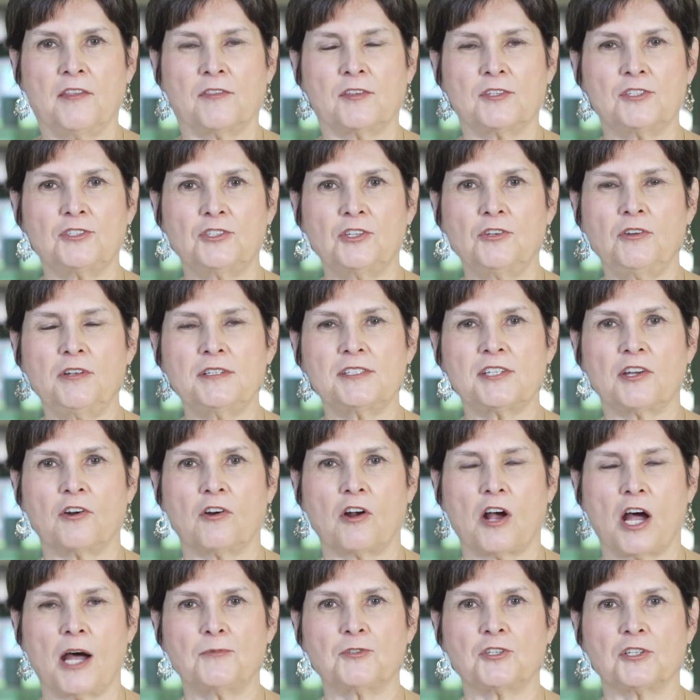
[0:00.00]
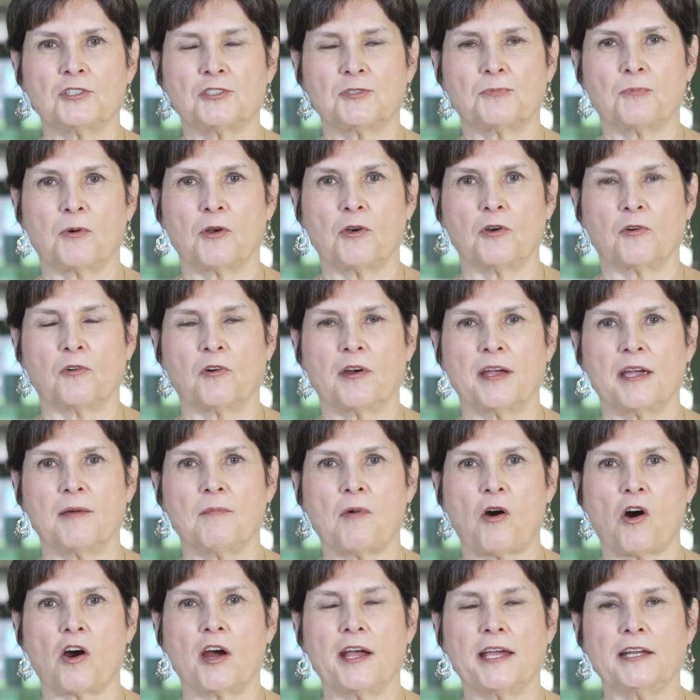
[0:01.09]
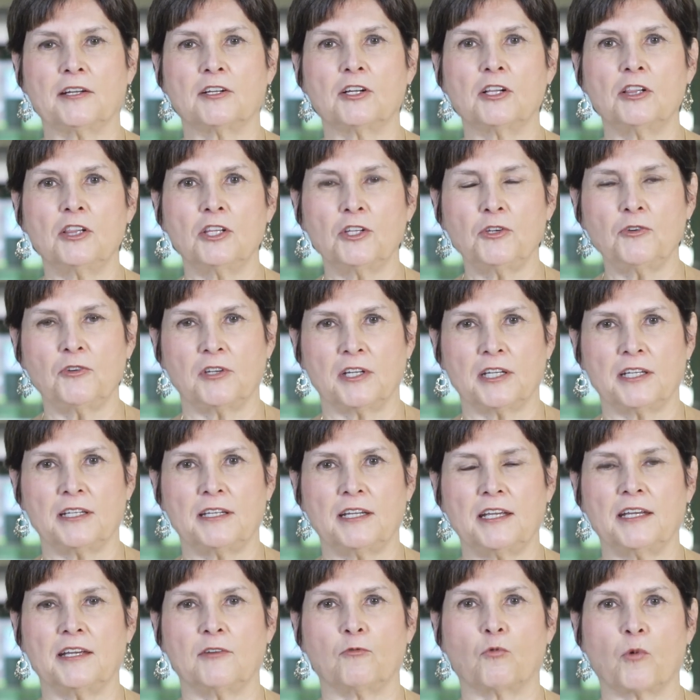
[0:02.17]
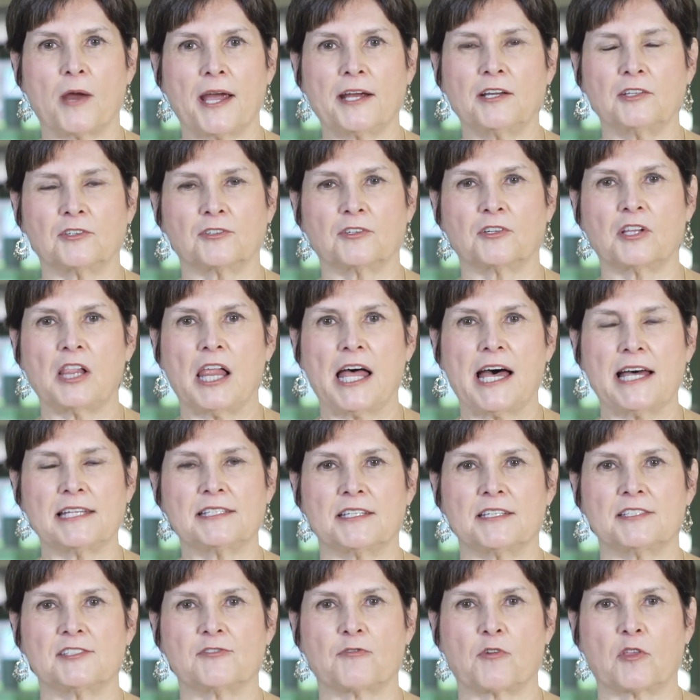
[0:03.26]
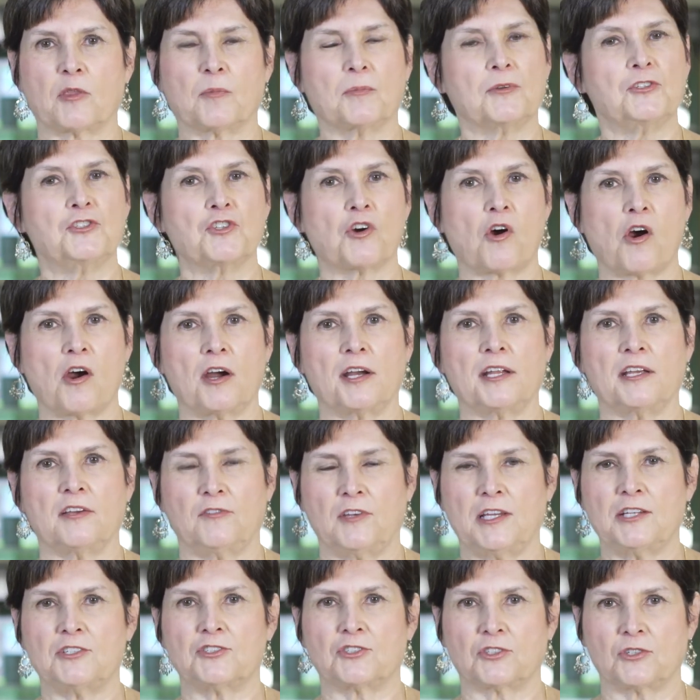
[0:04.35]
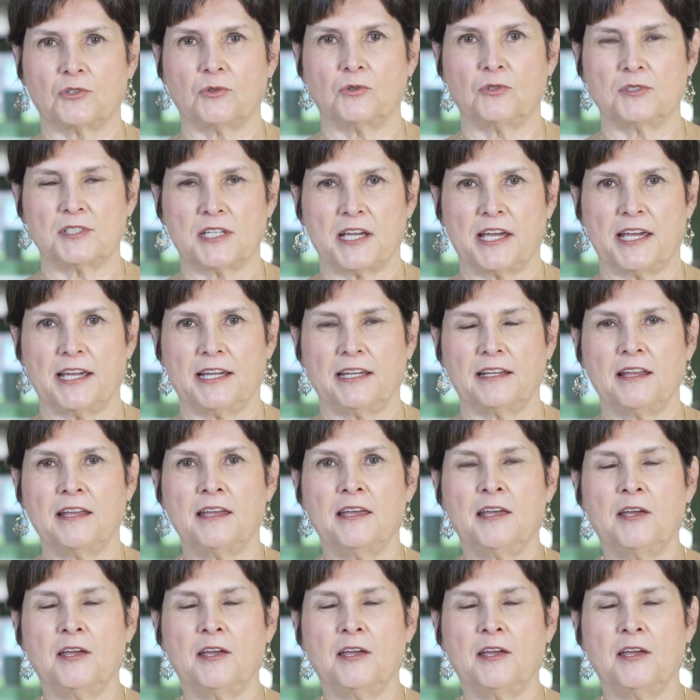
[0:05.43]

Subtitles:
The students in our options program are included in regular classes for the majority of each school day.